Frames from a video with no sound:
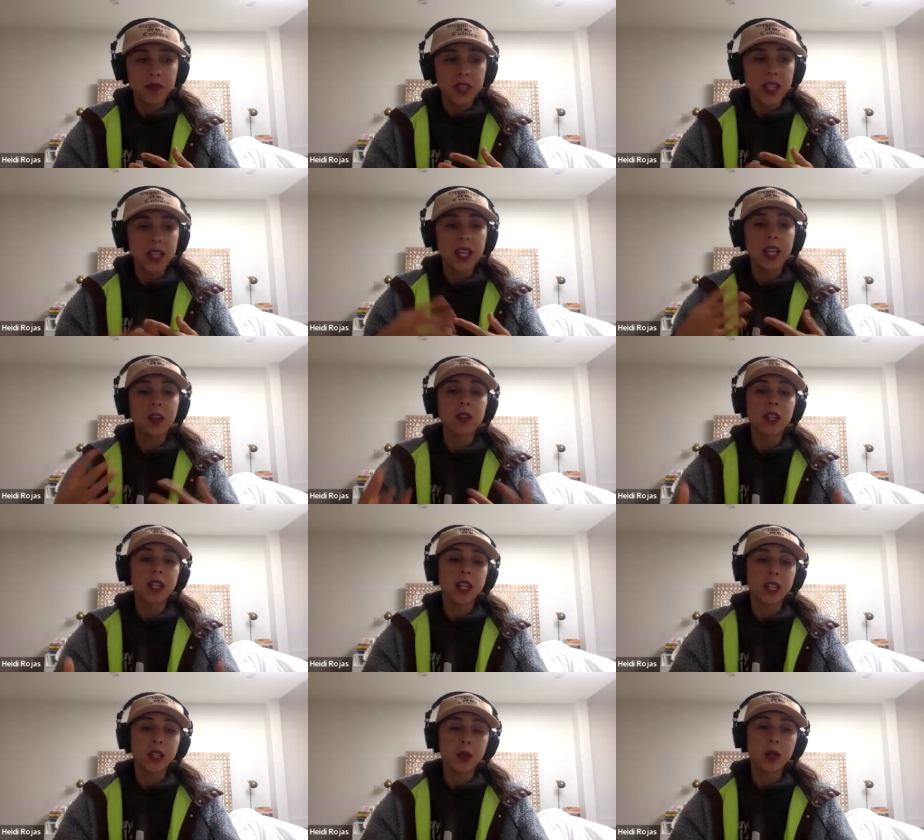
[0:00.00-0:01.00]
and how can
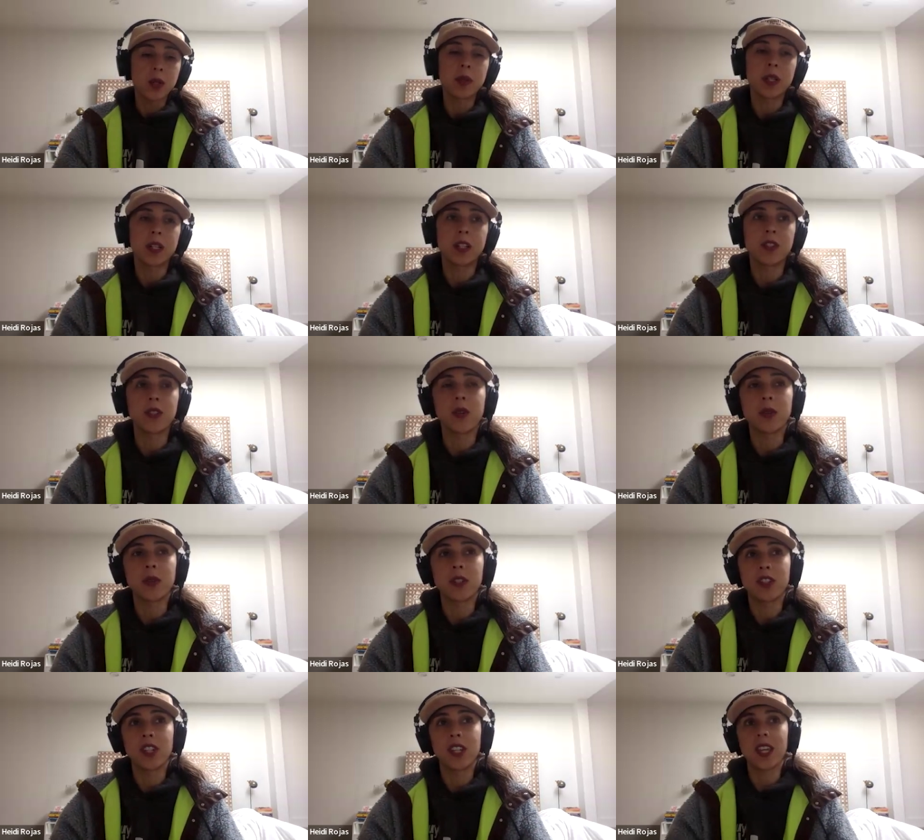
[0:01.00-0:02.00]
I equip her? So
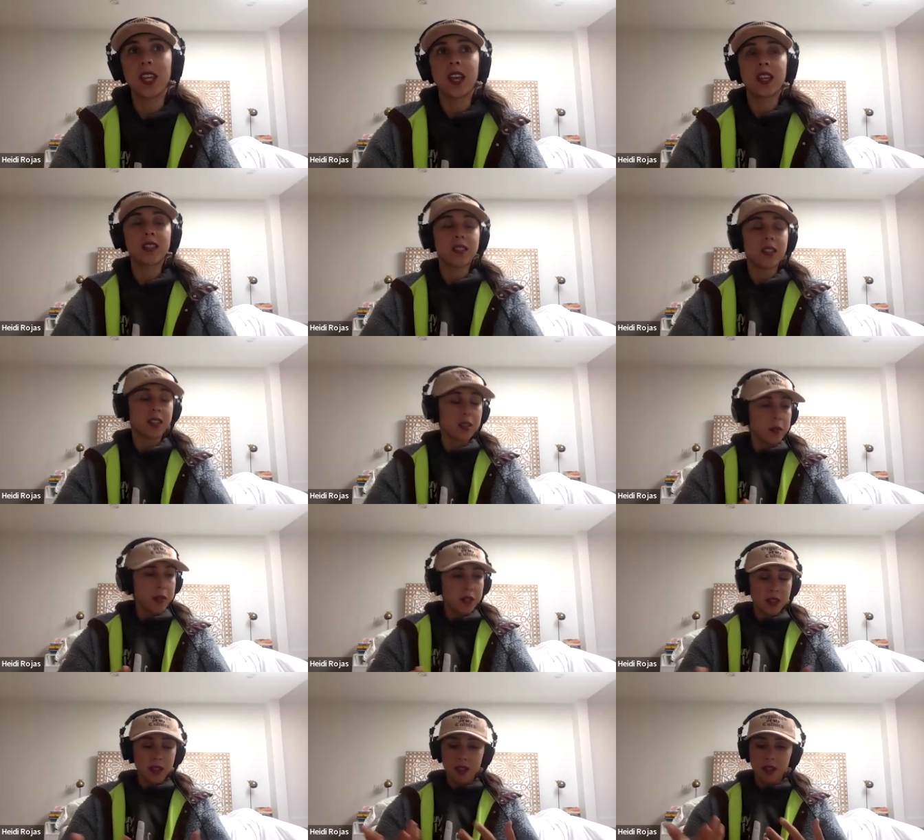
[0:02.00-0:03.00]
I said, come here,
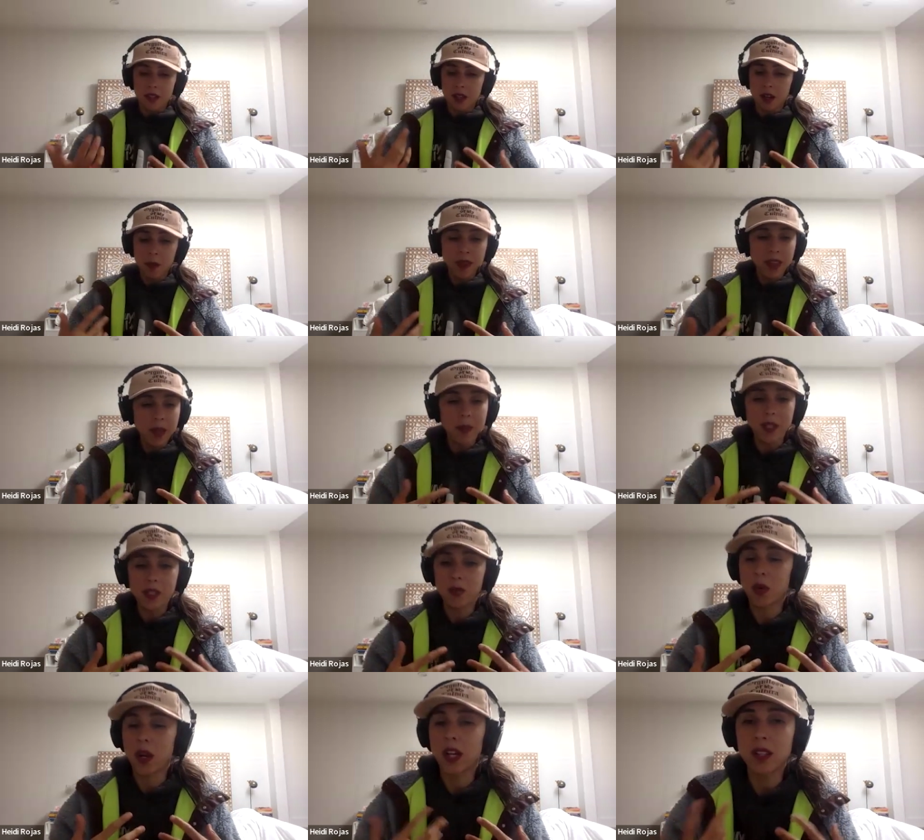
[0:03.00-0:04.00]
sit on my lap,
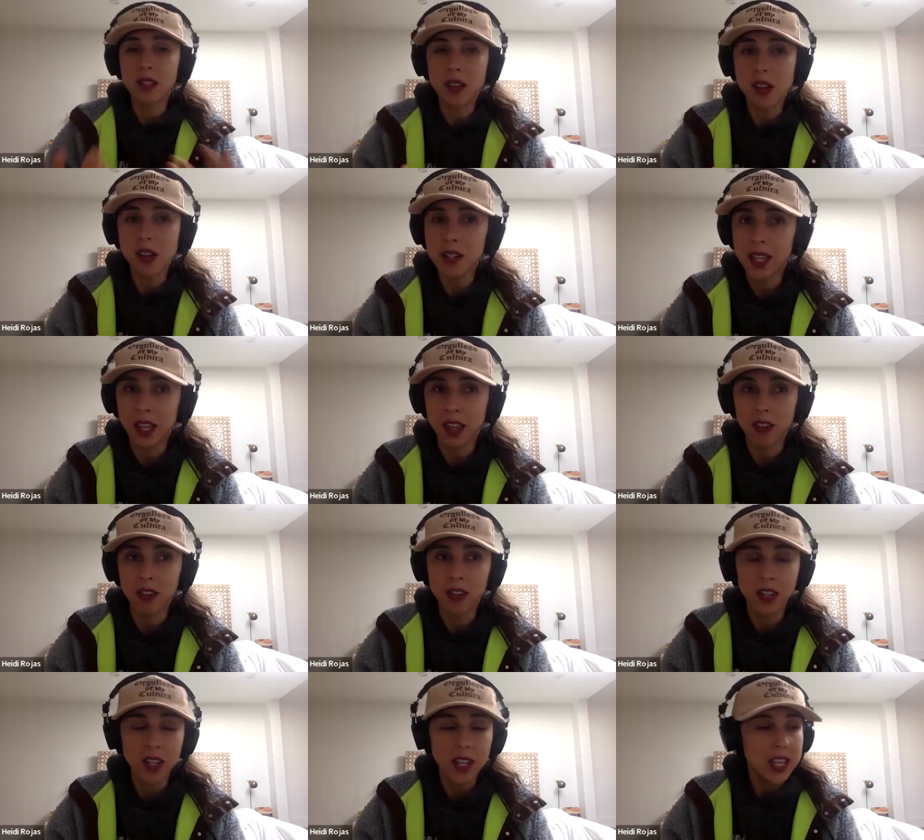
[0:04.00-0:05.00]
let's write a song
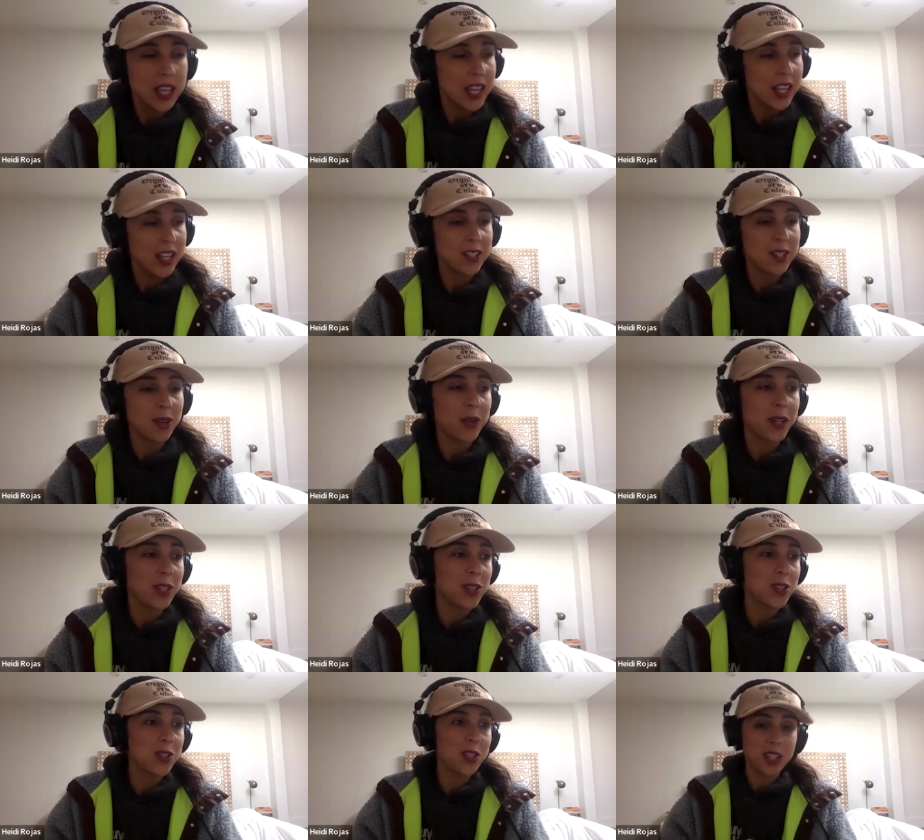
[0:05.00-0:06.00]
together. And so I
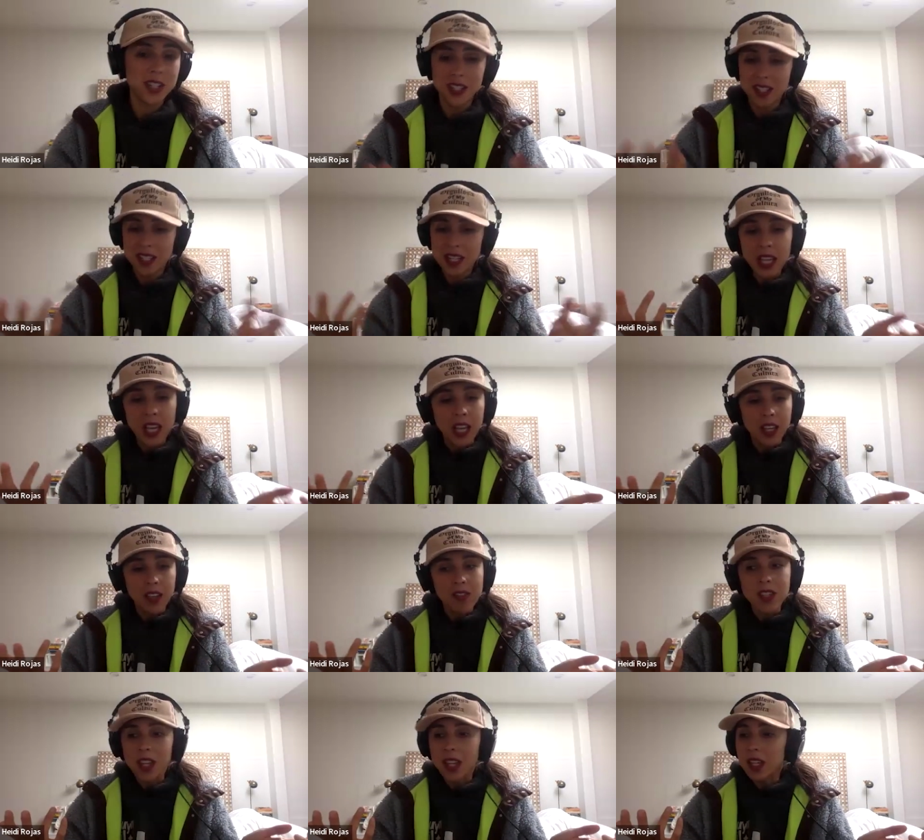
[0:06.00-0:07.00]
just started singing. I
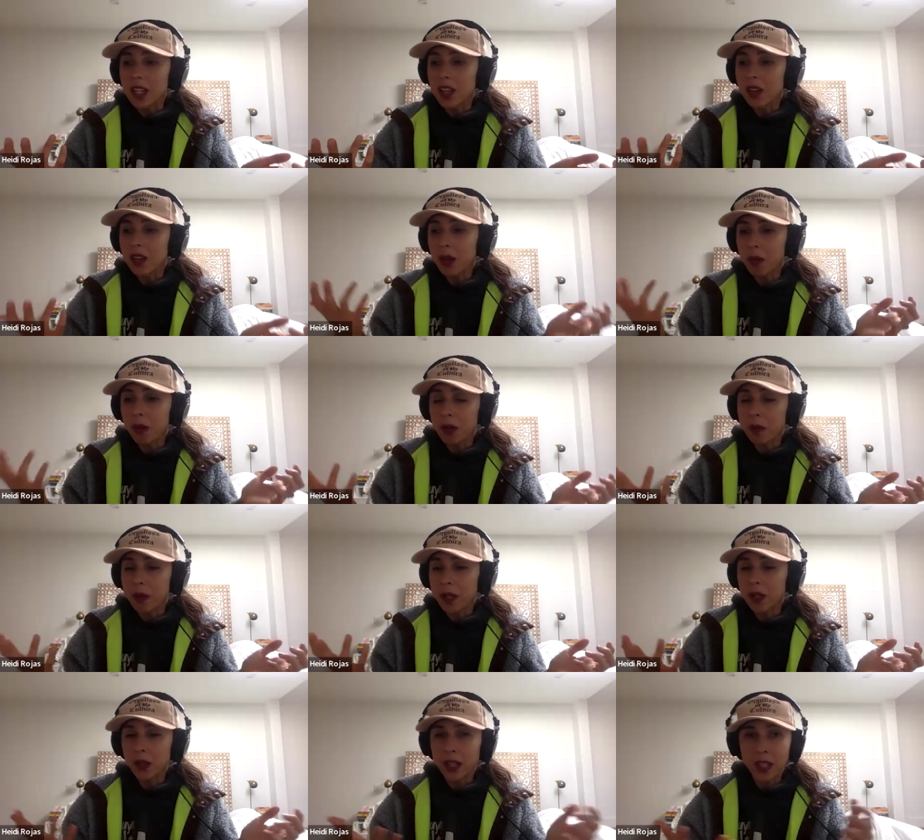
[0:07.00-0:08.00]
was like, okay, what am
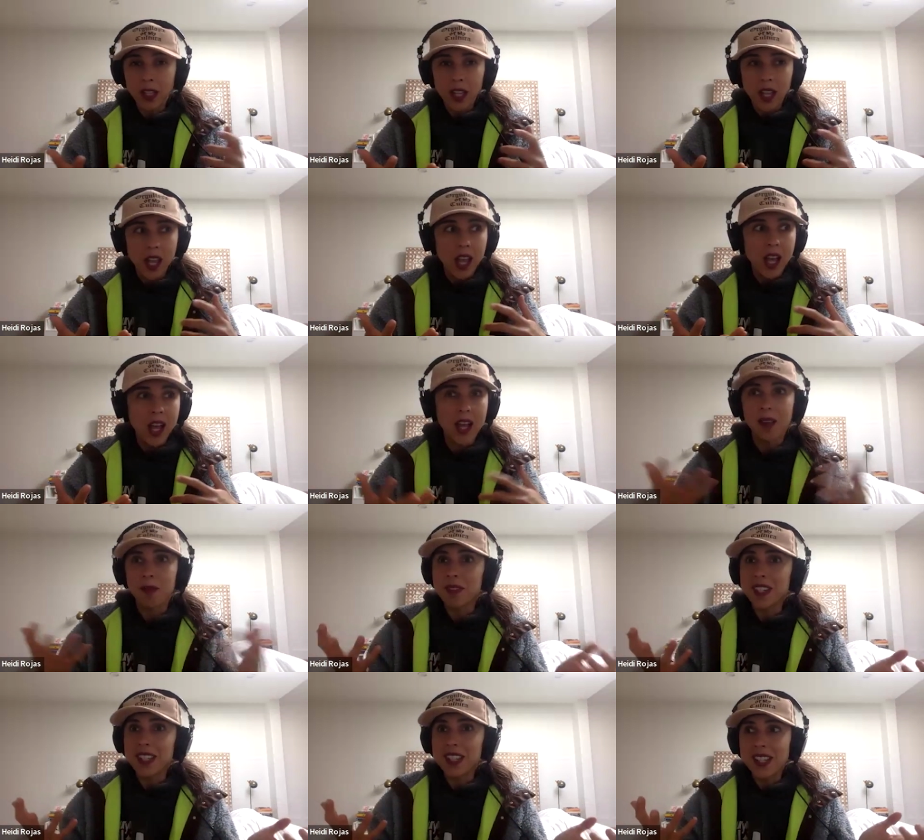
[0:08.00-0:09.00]
I like?
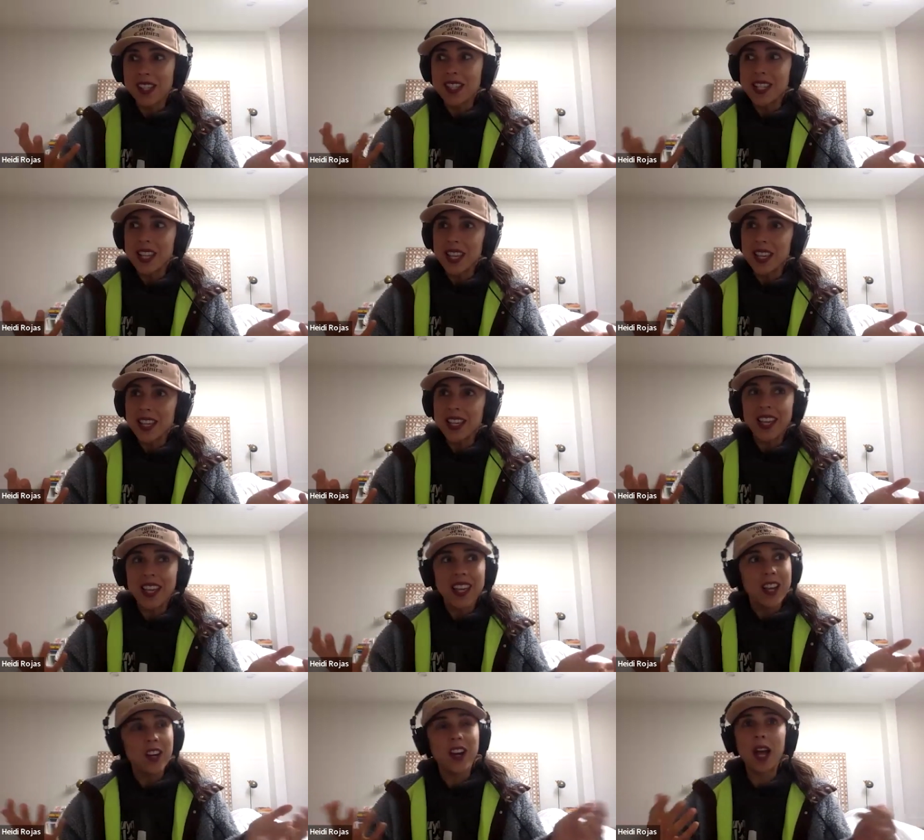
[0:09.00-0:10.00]
I'm gonna sing,
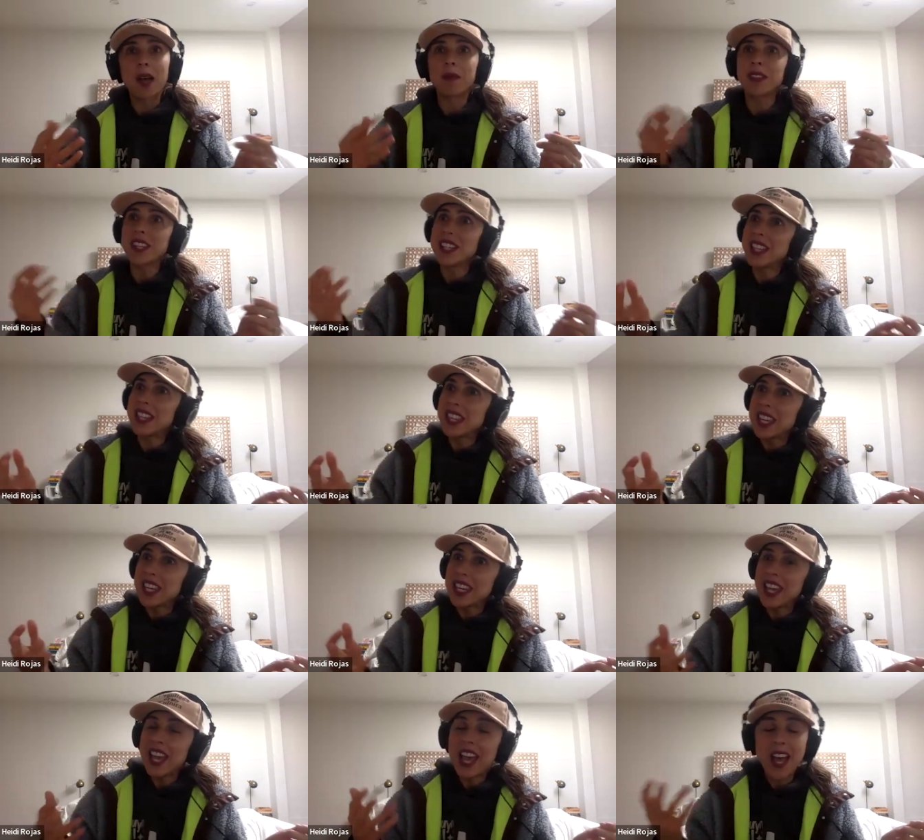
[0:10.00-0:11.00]
or I'm gonna
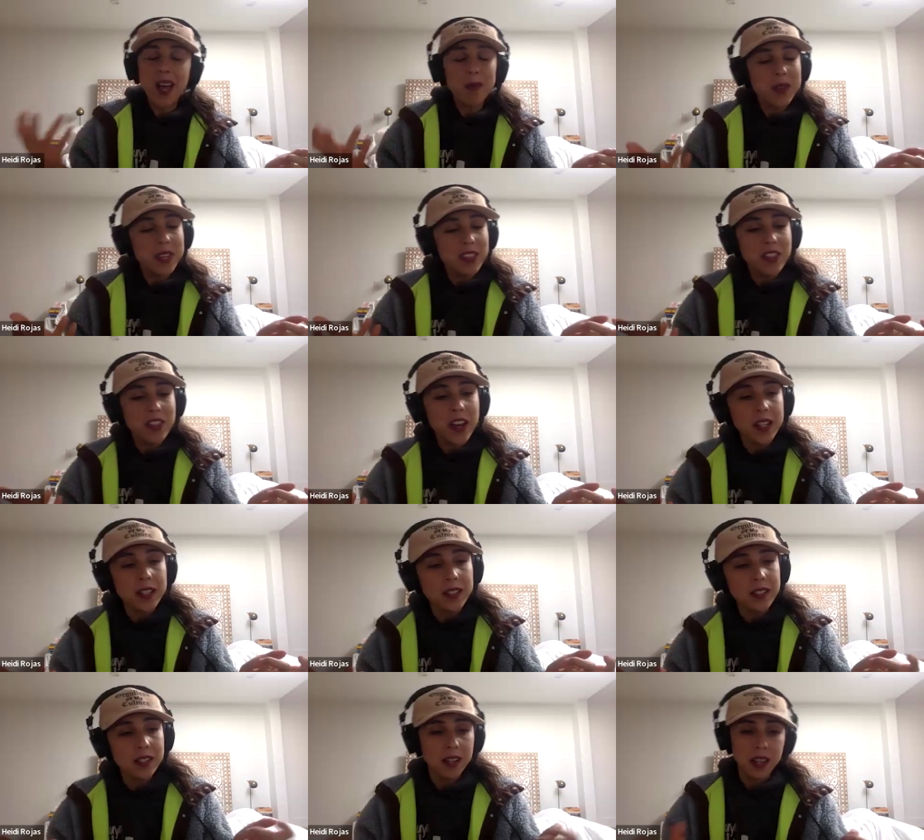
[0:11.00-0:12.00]
think happy
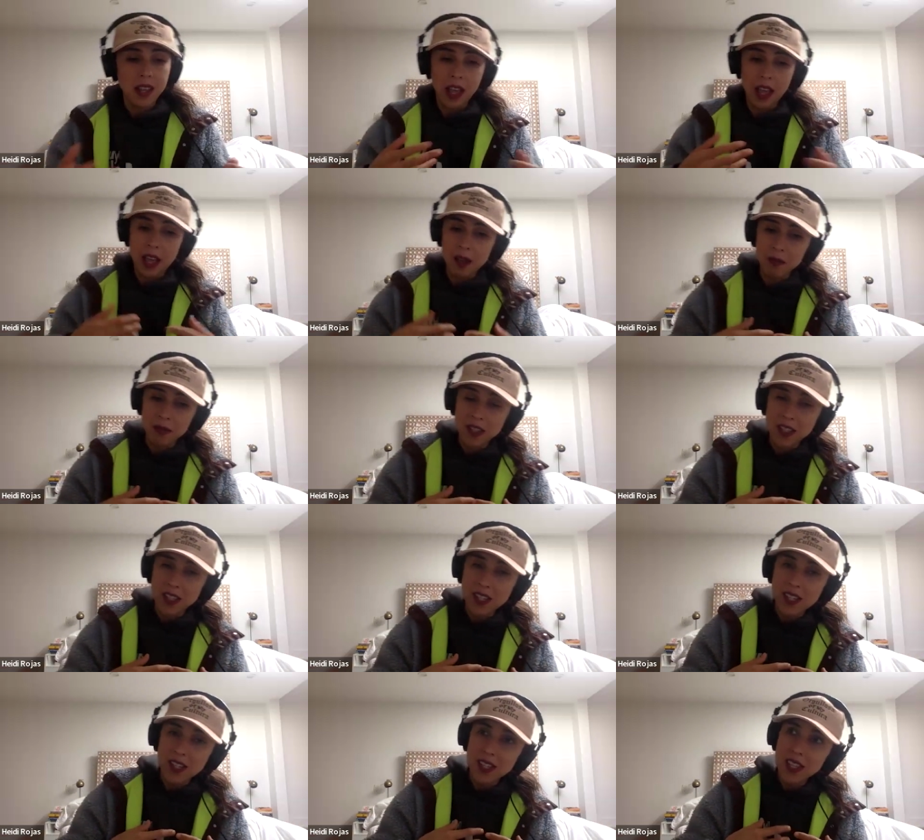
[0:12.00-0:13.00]
thoughts, I'm
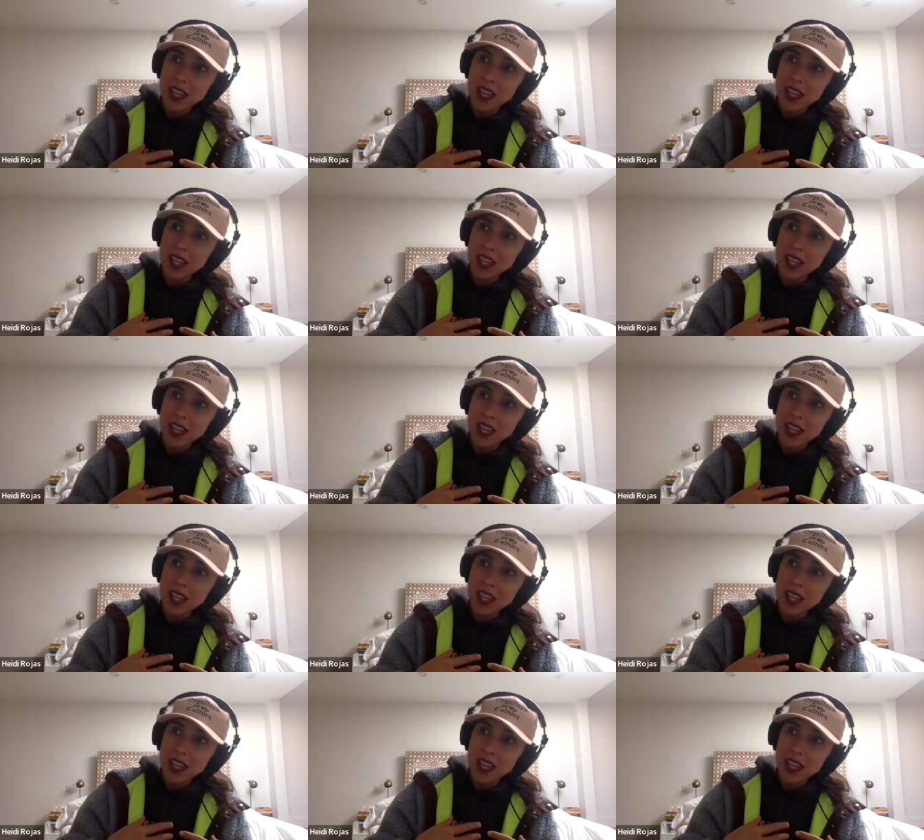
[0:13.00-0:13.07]
gonna